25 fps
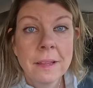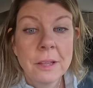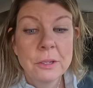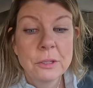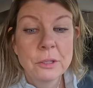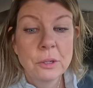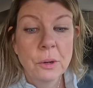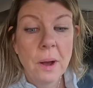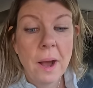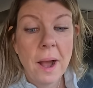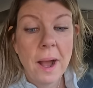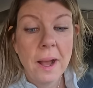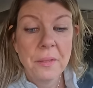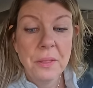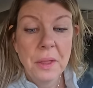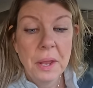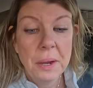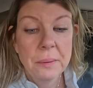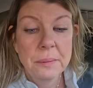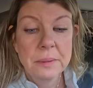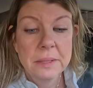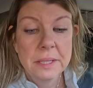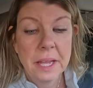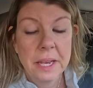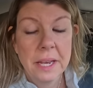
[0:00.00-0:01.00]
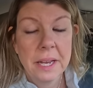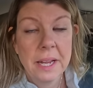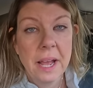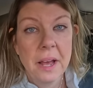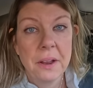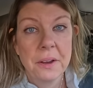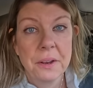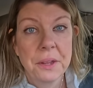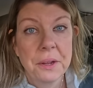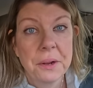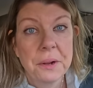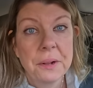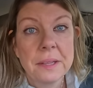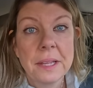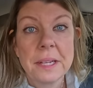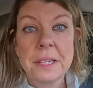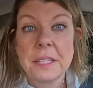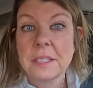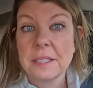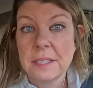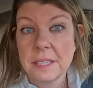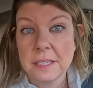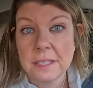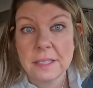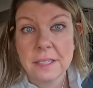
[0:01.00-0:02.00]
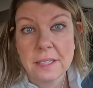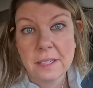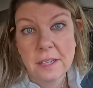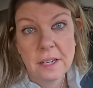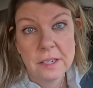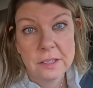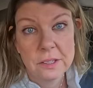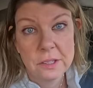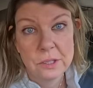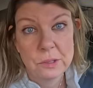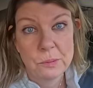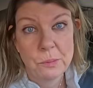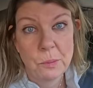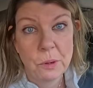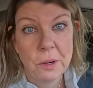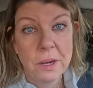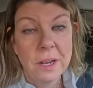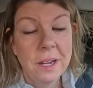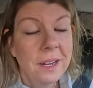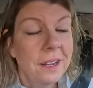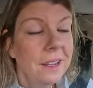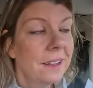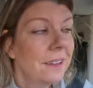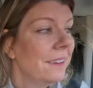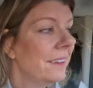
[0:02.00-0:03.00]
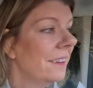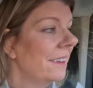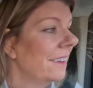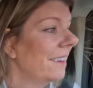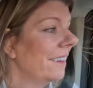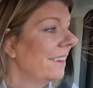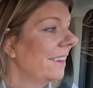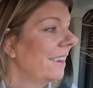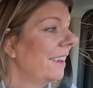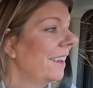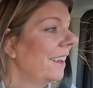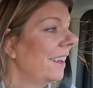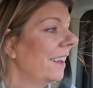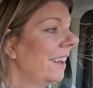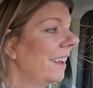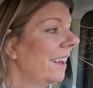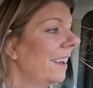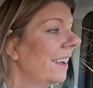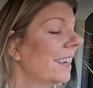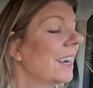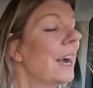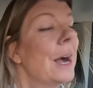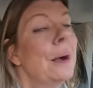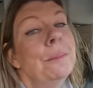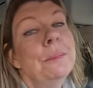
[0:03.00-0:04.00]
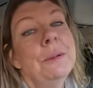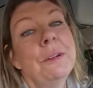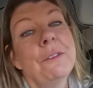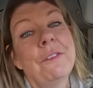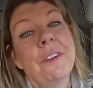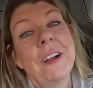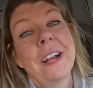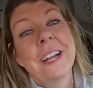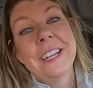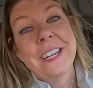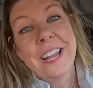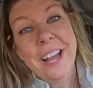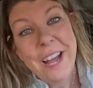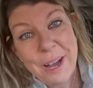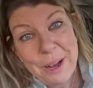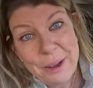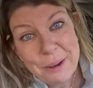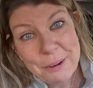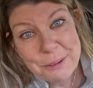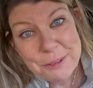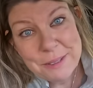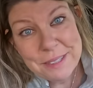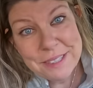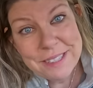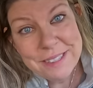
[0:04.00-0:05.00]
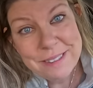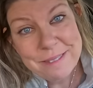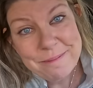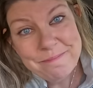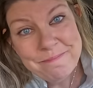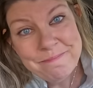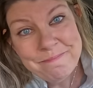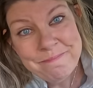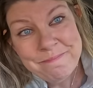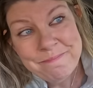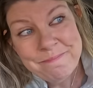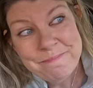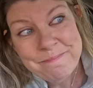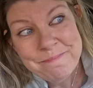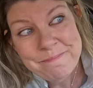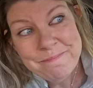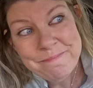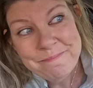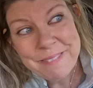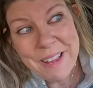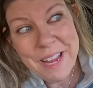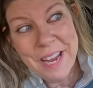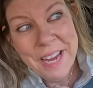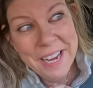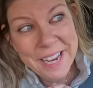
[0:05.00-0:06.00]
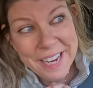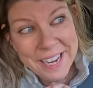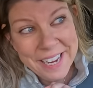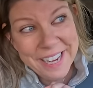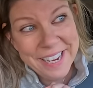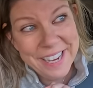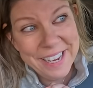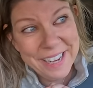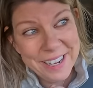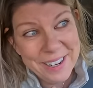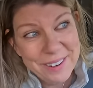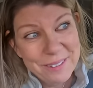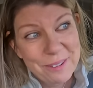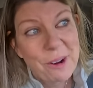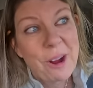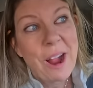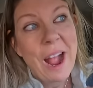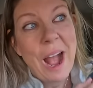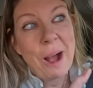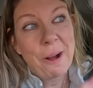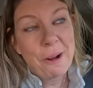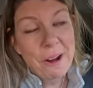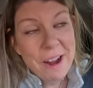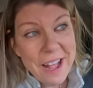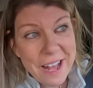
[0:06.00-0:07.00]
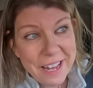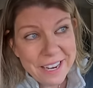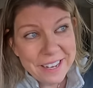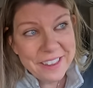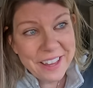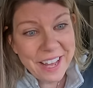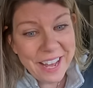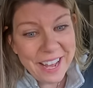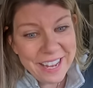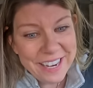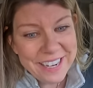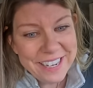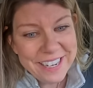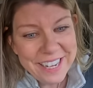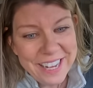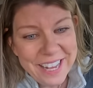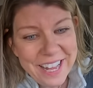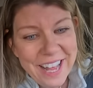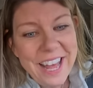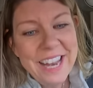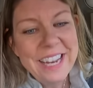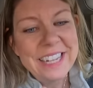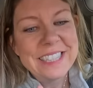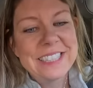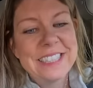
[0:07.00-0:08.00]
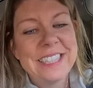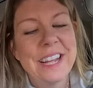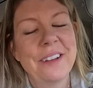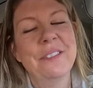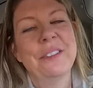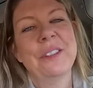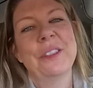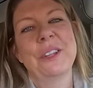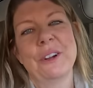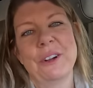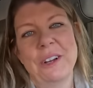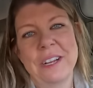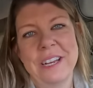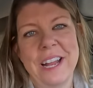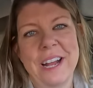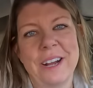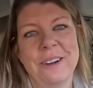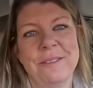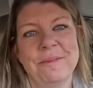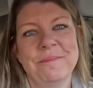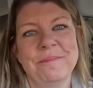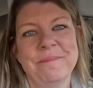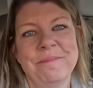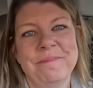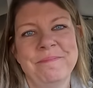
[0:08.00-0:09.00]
So I thought I was getting out of here at like 6 o'clock this morning. Come to find out, we're an hour ahead of that, and it's 7:30 now.